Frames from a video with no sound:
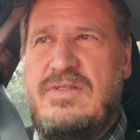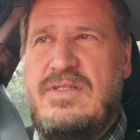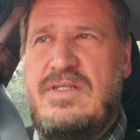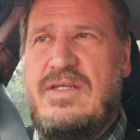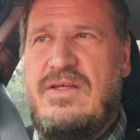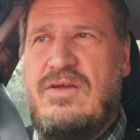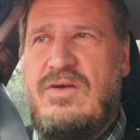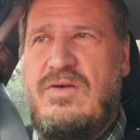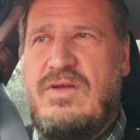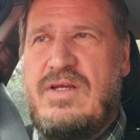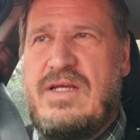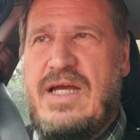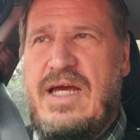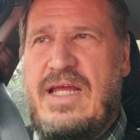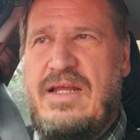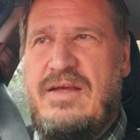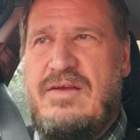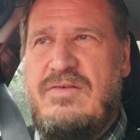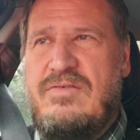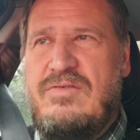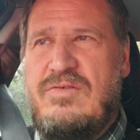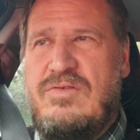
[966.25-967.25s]
you know, kind
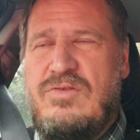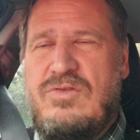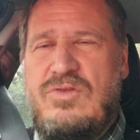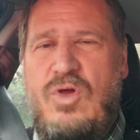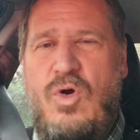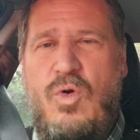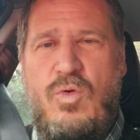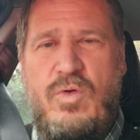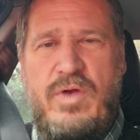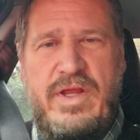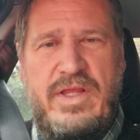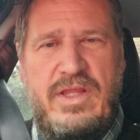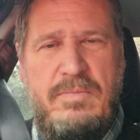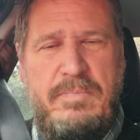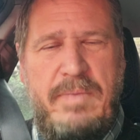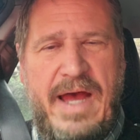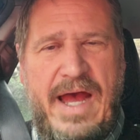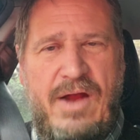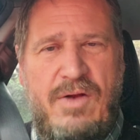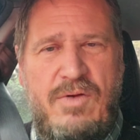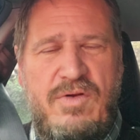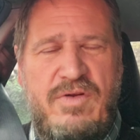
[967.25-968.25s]
of lowering the
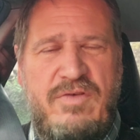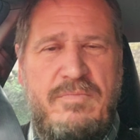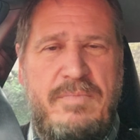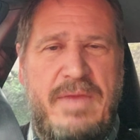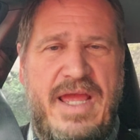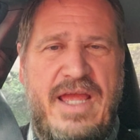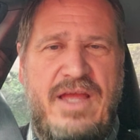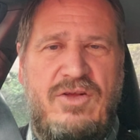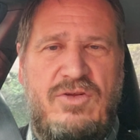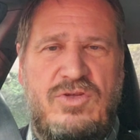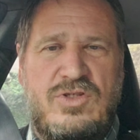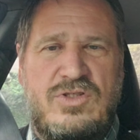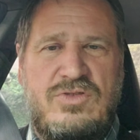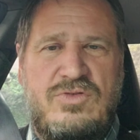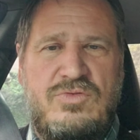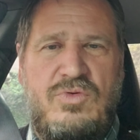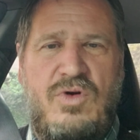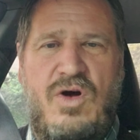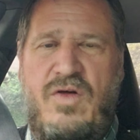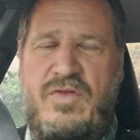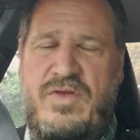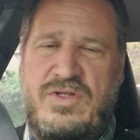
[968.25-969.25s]
power of males
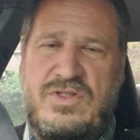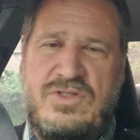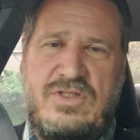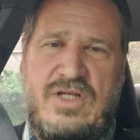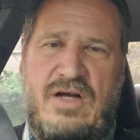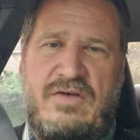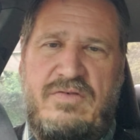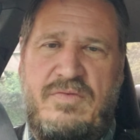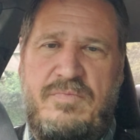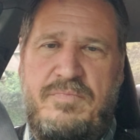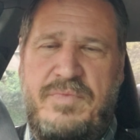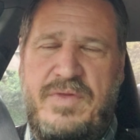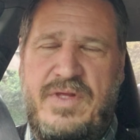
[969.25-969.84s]
through all this stuff.